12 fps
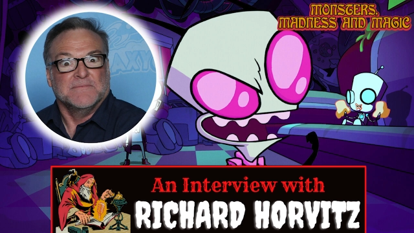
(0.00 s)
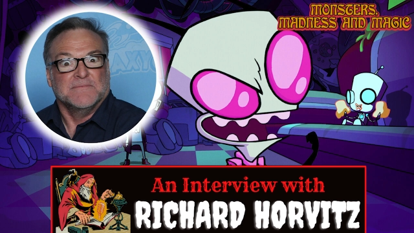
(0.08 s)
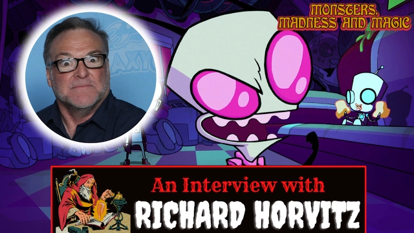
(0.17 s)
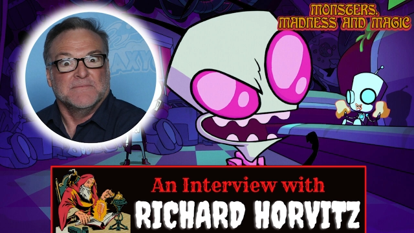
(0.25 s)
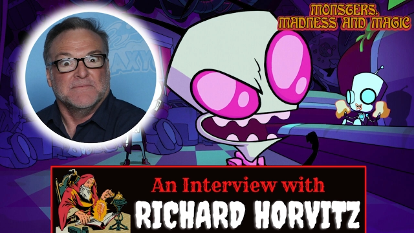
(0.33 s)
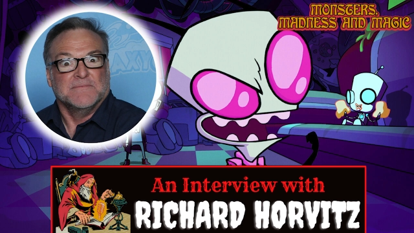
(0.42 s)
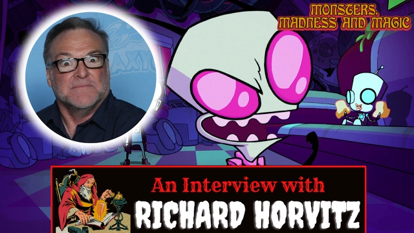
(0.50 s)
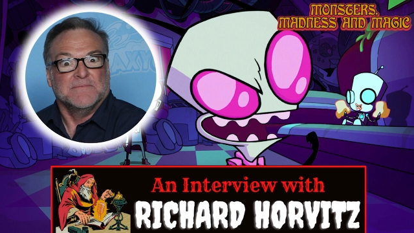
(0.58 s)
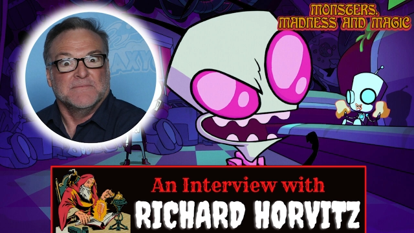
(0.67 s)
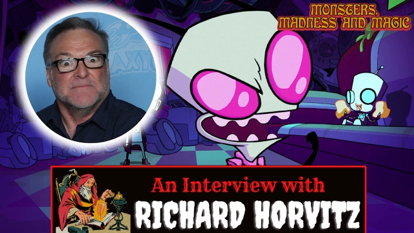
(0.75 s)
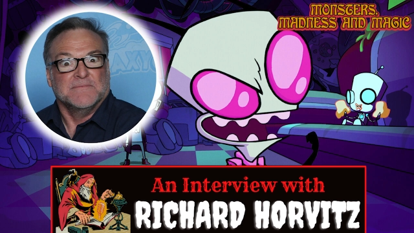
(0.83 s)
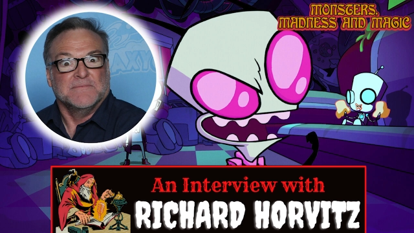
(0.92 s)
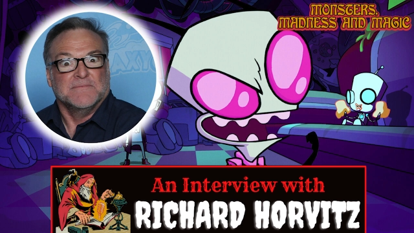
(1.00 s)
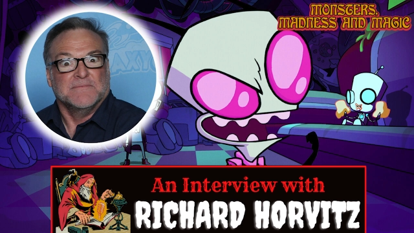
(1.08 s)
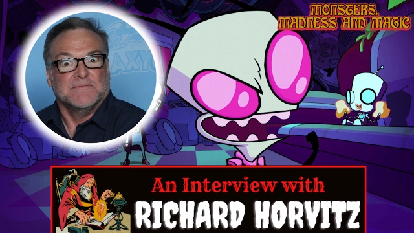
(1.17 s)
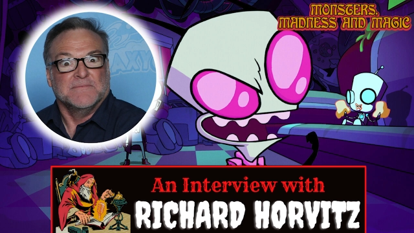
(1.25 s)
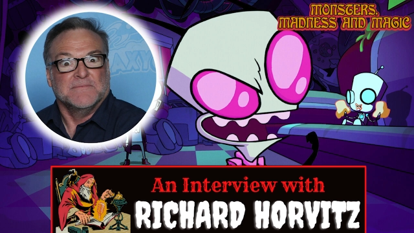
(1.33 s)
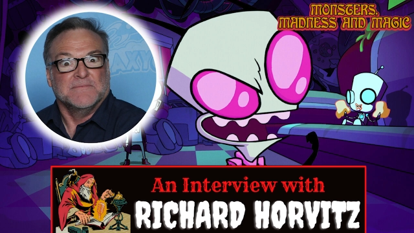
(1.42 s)

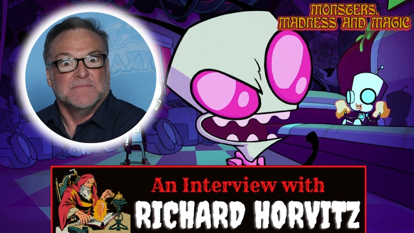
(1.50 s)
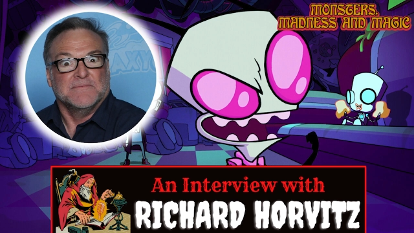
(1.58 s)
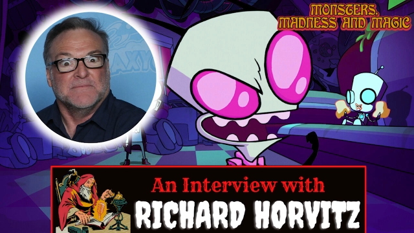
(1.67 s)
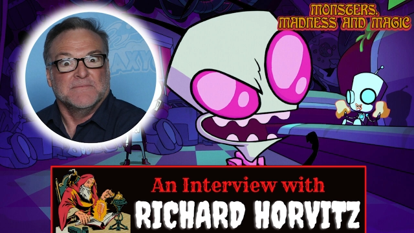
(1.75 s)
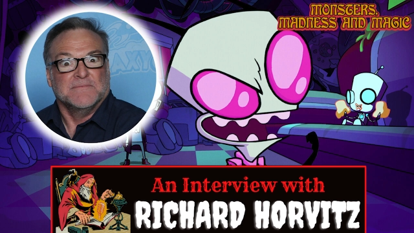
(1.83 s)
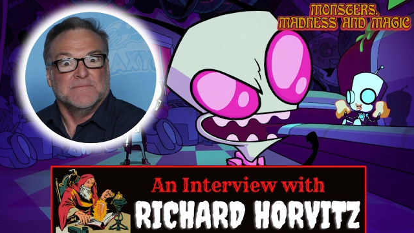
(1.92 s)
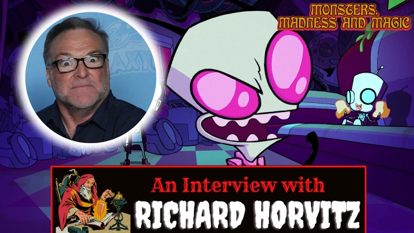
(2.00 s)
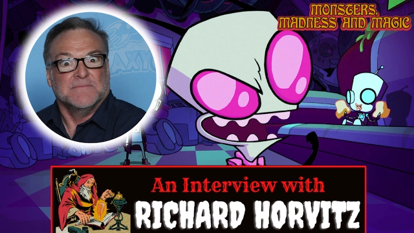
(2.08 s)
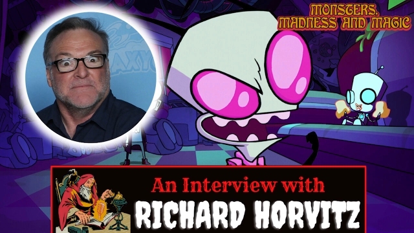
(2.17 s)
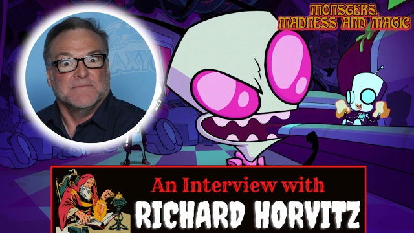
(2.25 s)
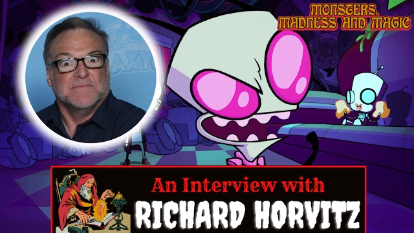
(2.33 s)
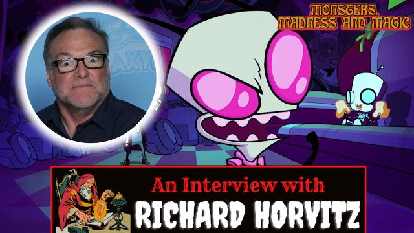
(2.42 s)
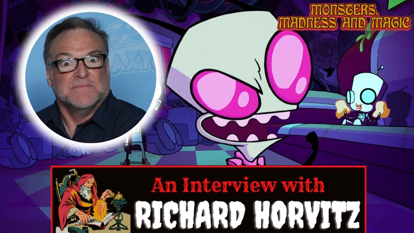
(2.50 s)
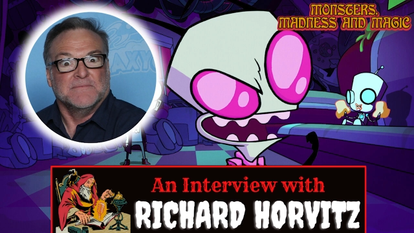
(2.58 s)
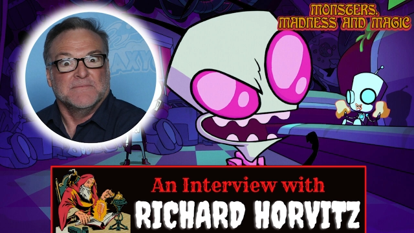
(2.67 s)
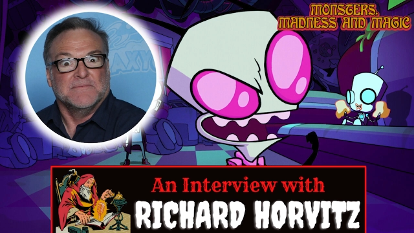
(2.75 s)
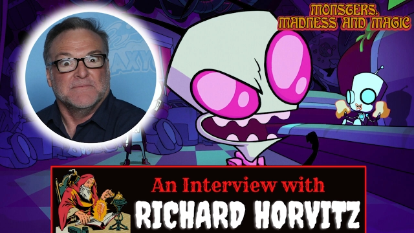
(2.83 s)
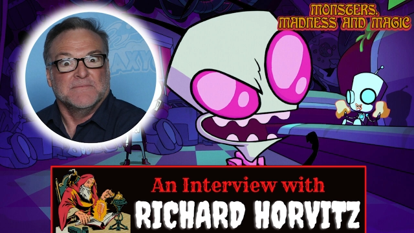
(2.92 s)

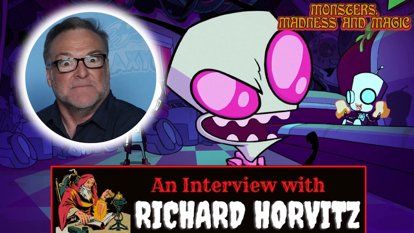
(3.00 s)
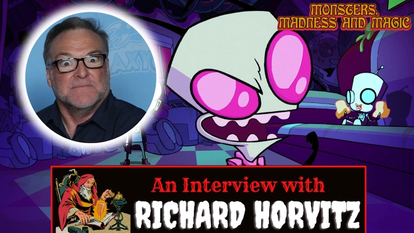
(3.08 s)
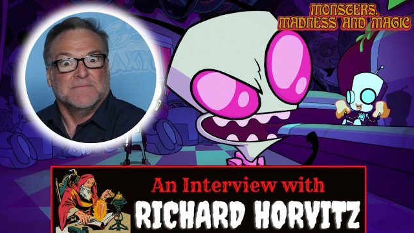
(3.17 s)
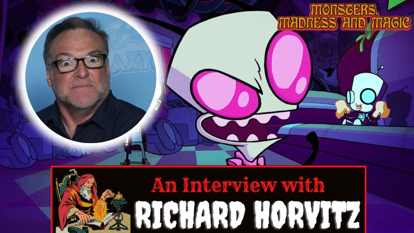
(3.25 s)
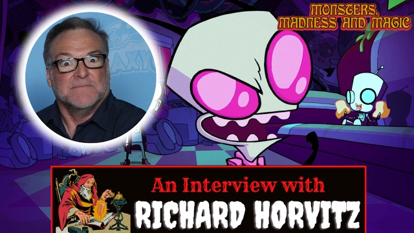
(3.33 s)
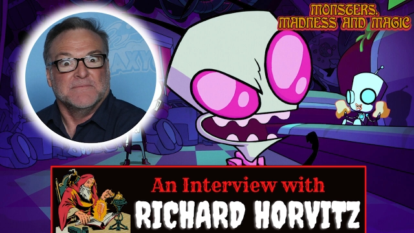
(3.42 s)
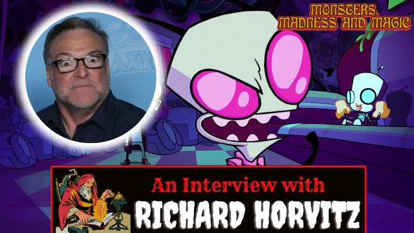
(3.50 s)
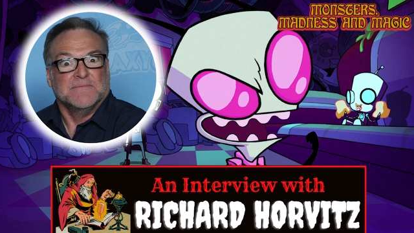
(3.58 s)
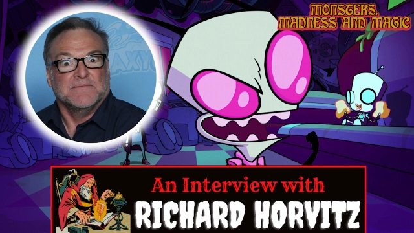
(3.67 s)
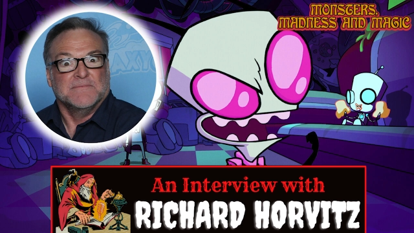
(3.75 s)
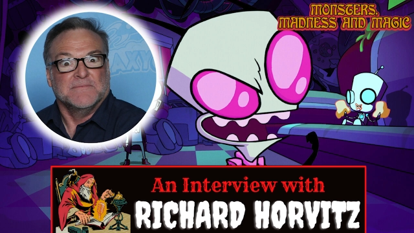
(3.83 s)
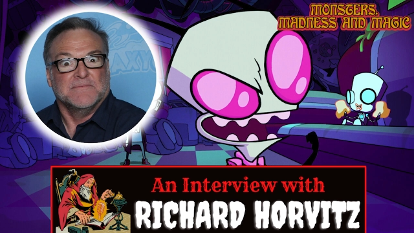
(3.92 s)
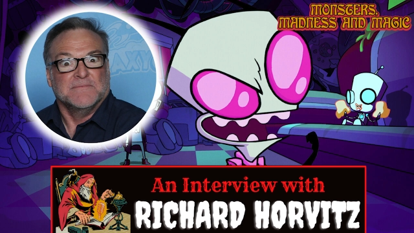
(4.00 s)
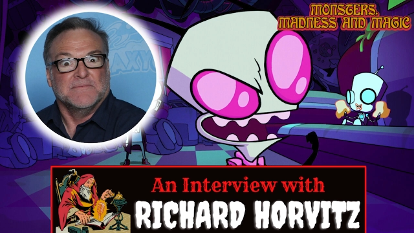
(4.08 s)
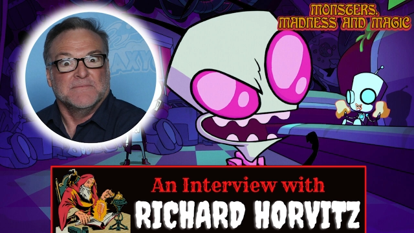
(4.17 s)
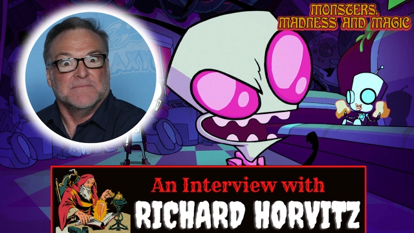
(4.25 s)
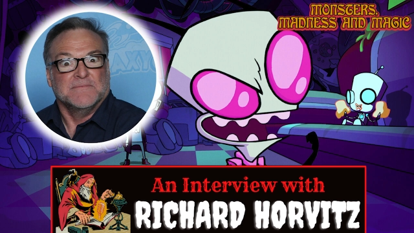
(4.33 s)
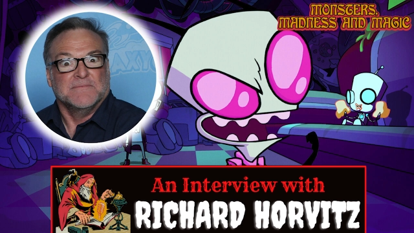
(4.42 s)

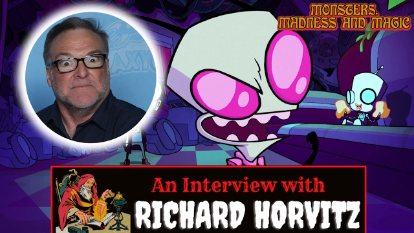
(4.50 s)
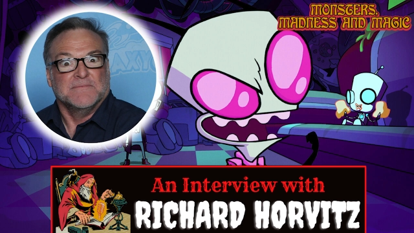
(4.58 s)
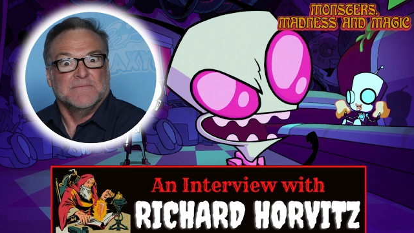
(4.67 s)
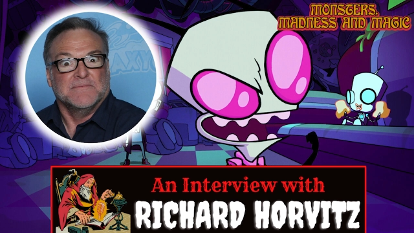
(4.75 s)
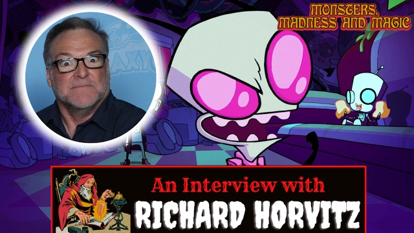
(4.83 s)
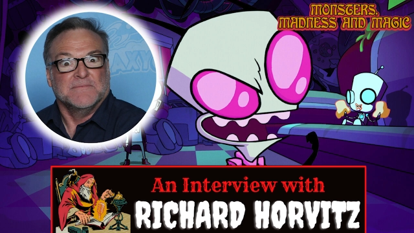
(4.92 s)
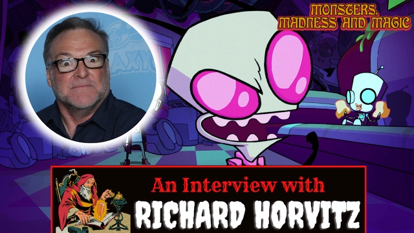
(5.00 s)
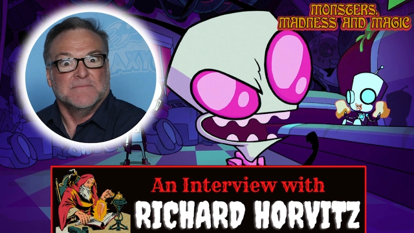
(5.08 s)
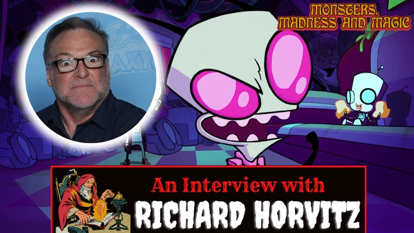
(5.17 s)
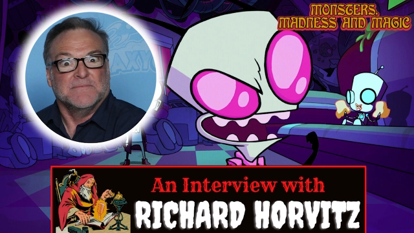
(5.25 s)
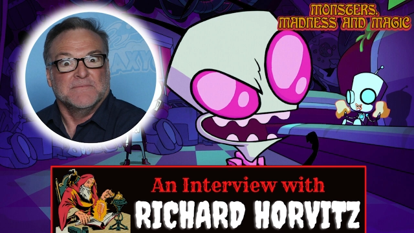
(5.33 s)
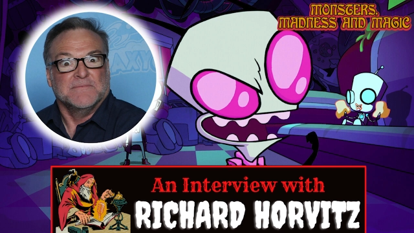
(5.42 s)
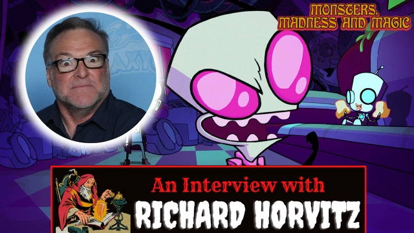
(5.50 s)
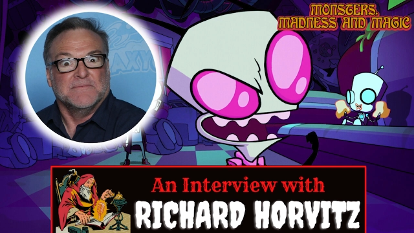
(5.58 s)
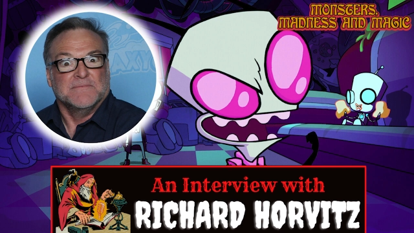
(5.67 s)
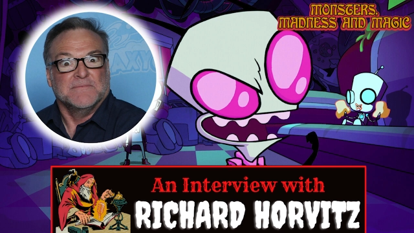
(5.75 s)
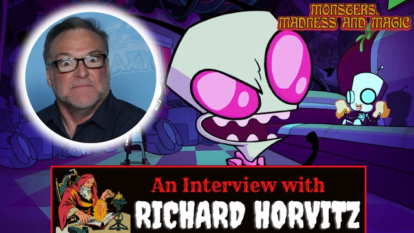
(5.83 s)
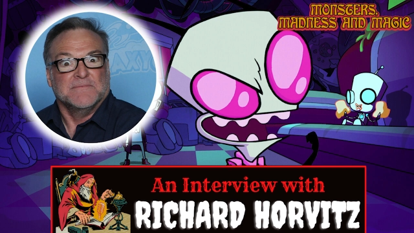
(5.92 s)

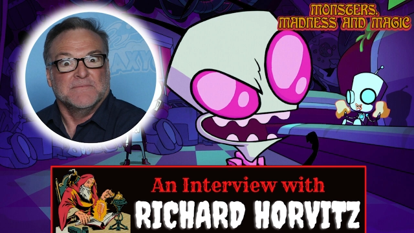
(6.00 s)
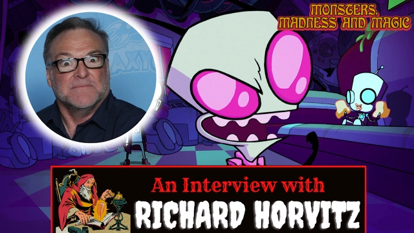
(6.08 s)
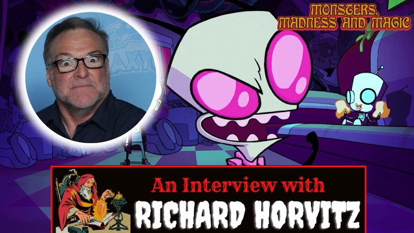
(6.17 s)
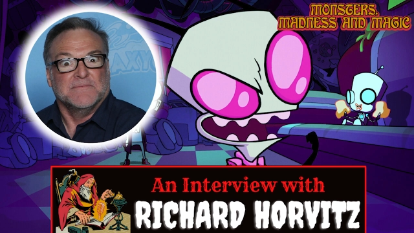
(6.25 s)
(no lip movement)